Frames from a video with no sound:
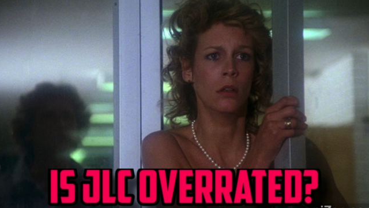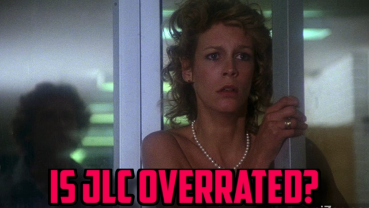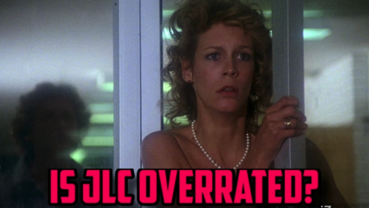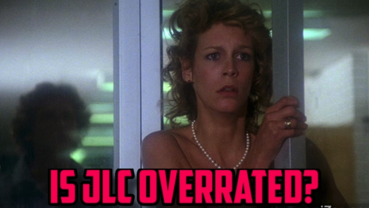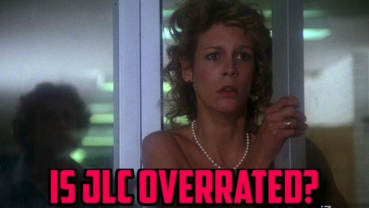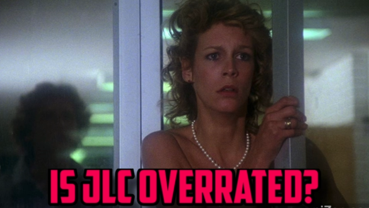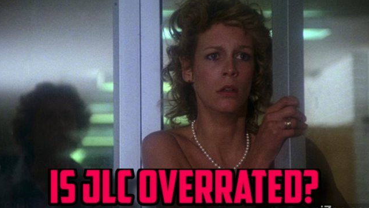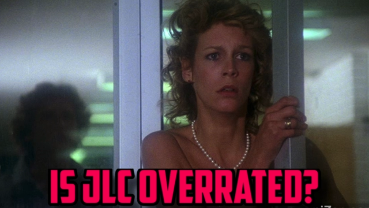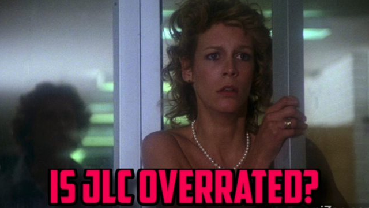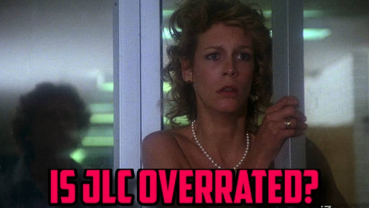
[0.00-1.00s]

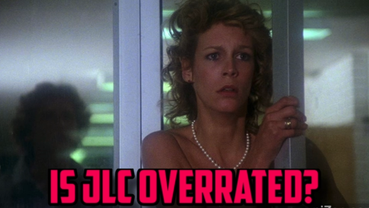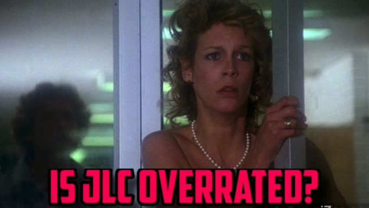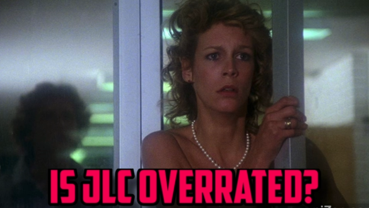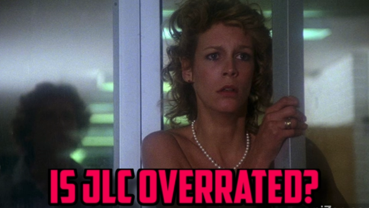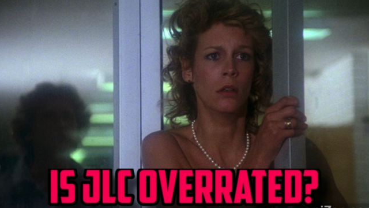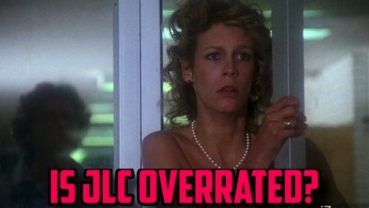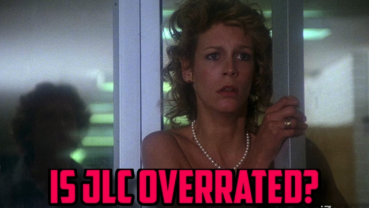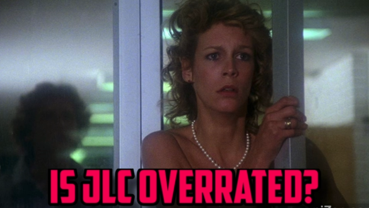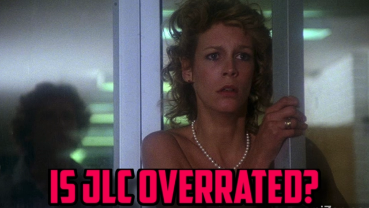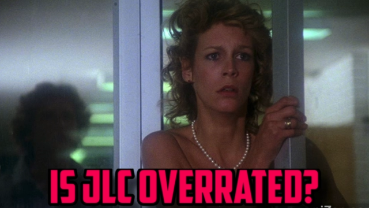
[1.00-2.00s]

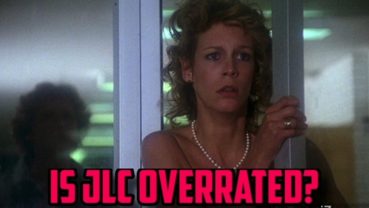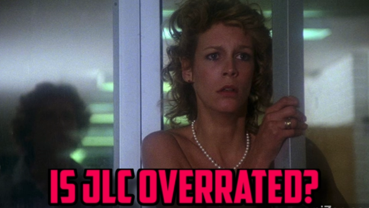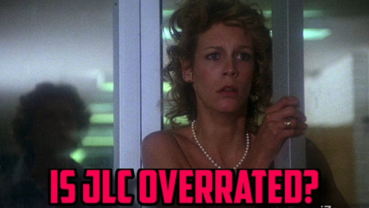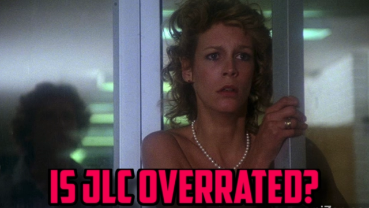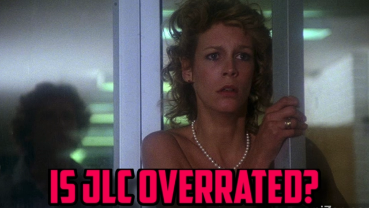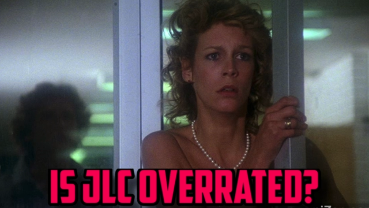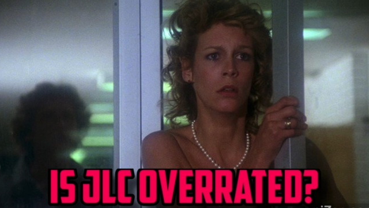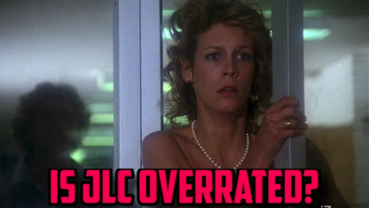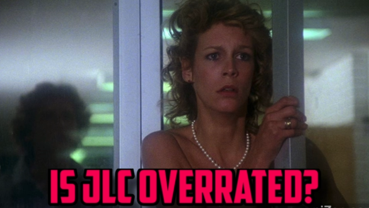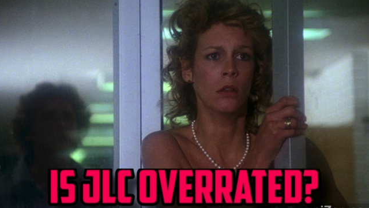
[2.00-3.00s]

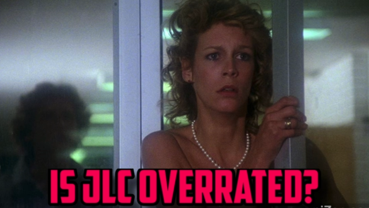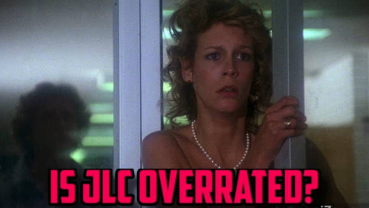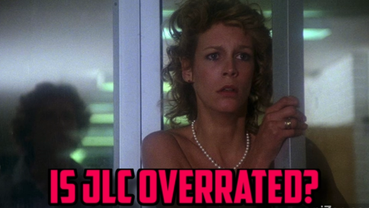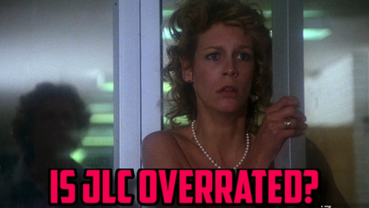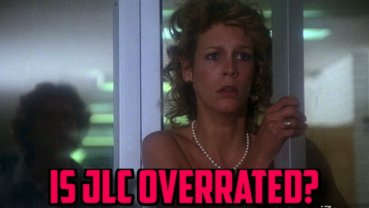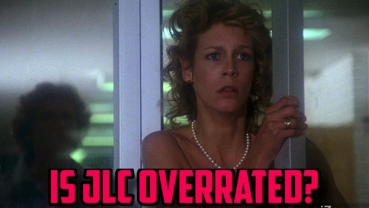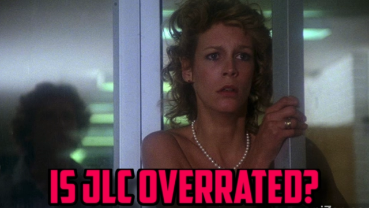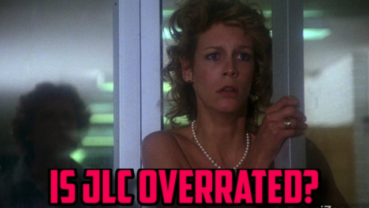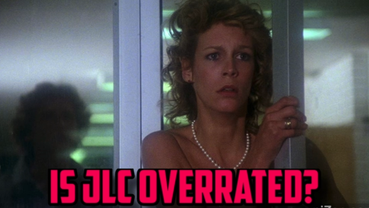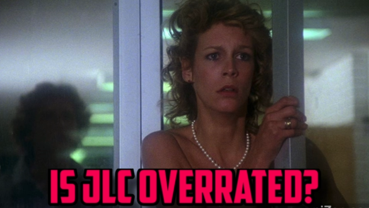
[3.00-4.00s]

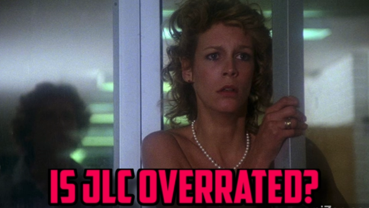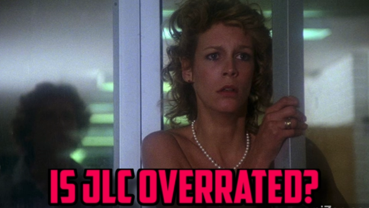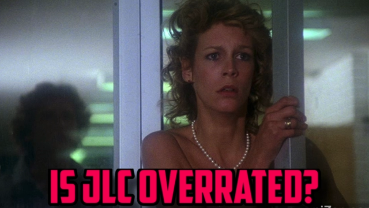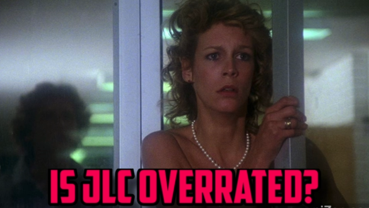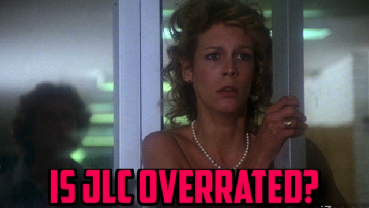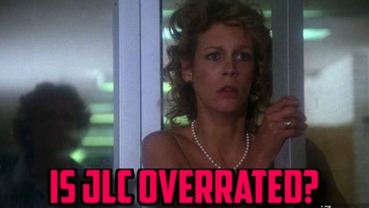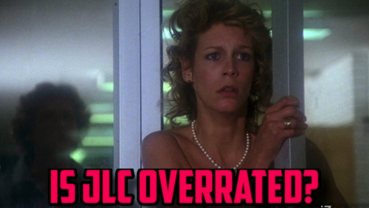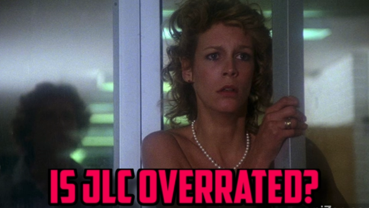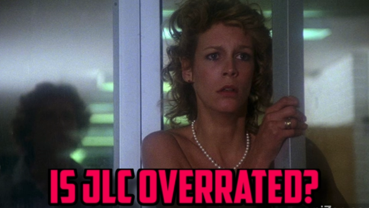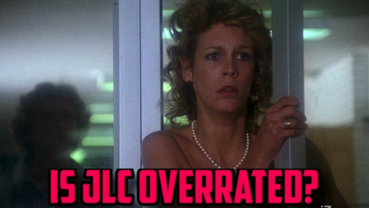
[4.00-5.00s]

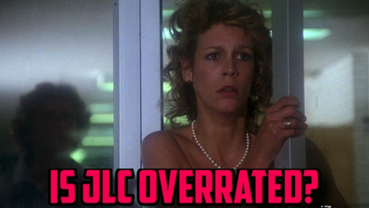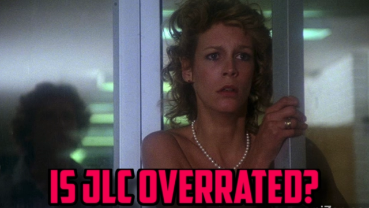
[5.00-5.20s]
The face doesn't move, so there is nothing to read.